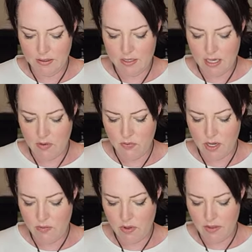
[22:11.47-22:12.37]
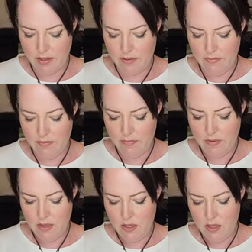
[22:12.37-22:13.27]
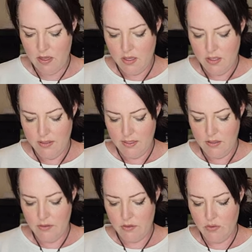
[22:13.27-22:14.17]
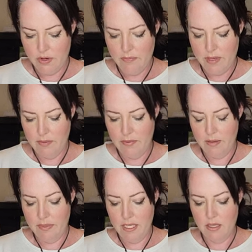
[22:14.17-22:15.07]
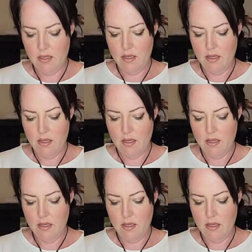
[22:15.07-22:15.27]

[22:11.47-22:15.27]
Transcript: down where I want them so they don't go creeping up on me.